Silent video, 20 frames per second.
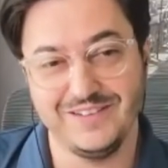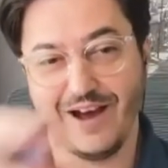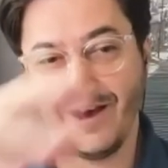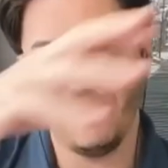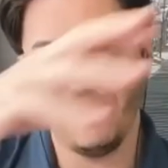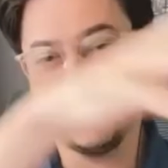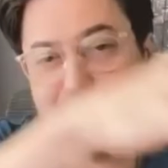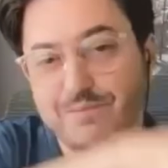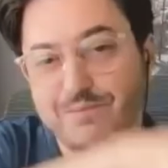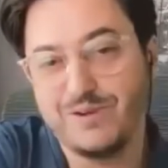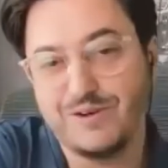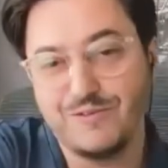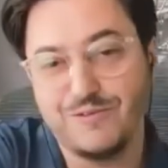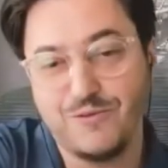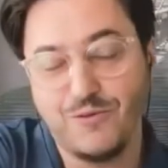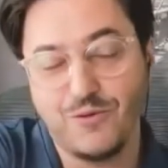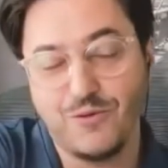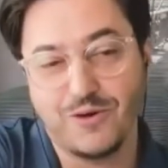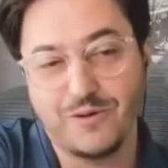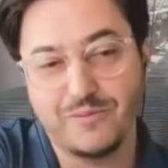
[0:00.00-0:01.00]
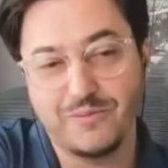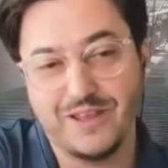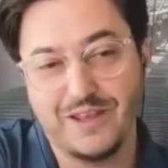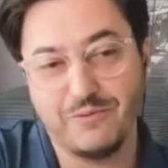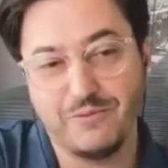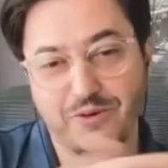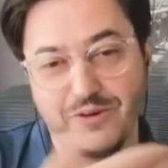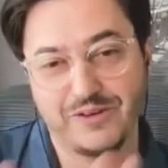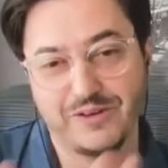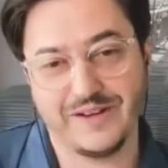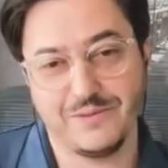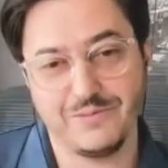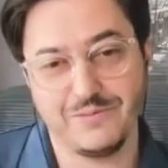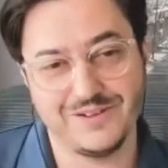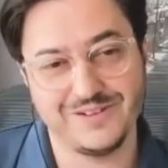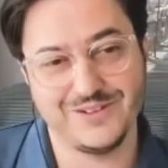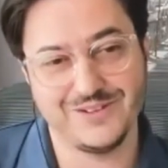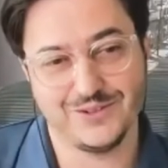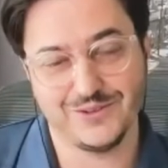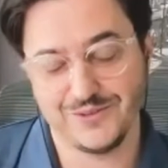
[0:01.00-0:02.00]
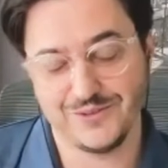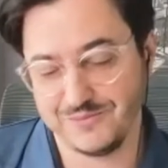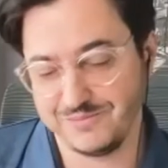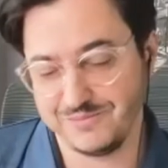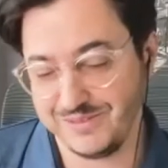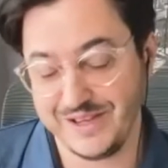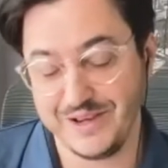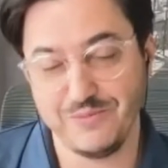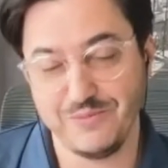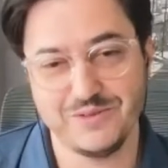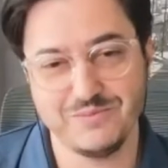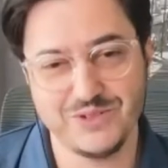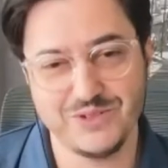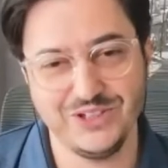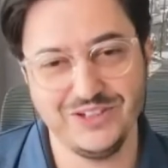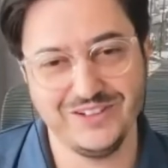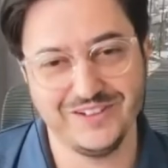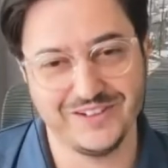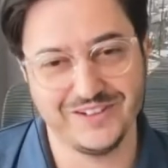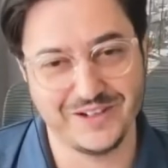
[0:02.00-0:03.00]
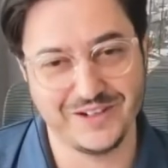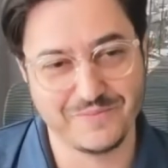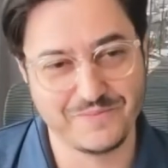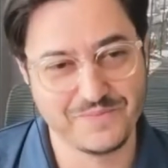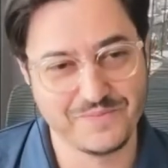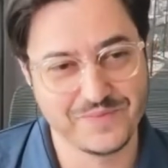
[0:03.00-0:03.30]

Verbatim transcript: how they perform, and we were able to play with machine learning.